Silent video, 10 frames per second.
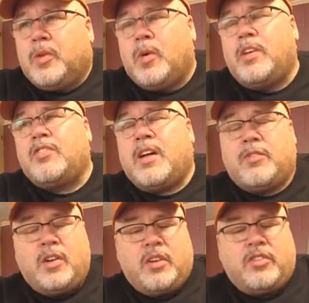reason I've
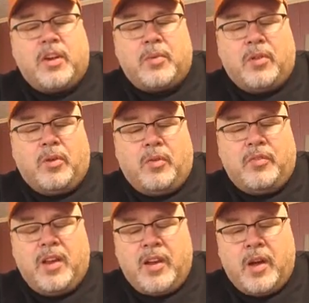done a separate little
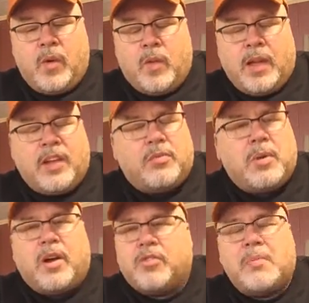video on that's
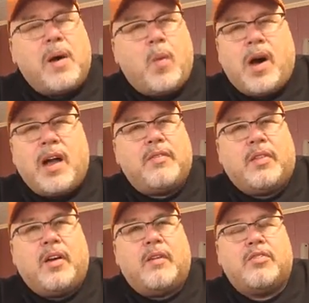because my wife
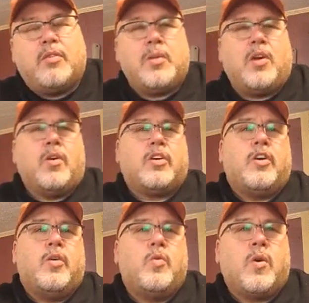loves them and her
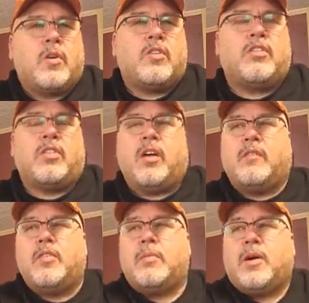coworkers
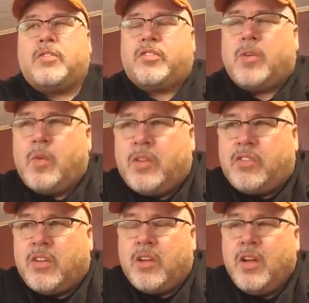love them also. It's
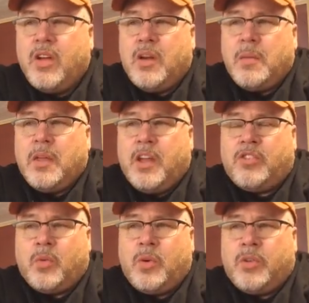
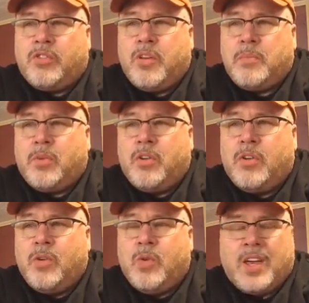a real simple to
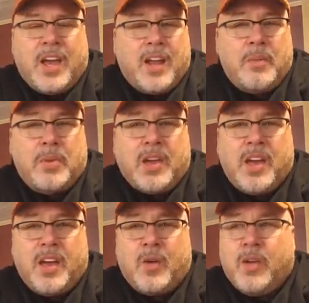do candied
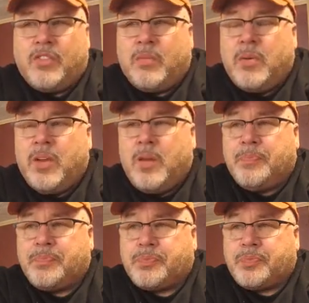pecan recipe,
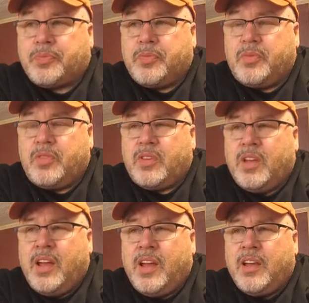
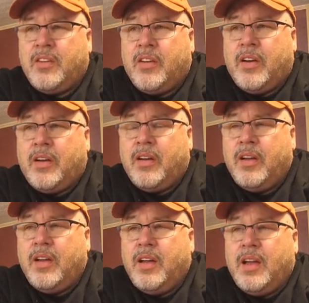and
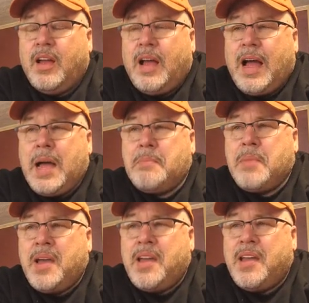I
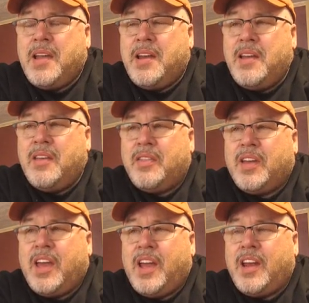made the
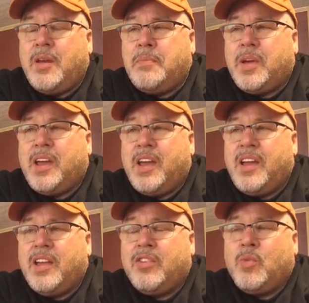candied
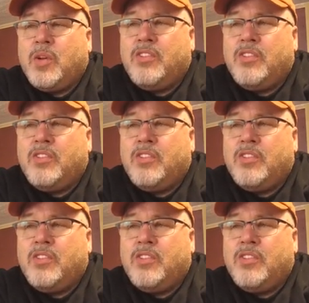pecans one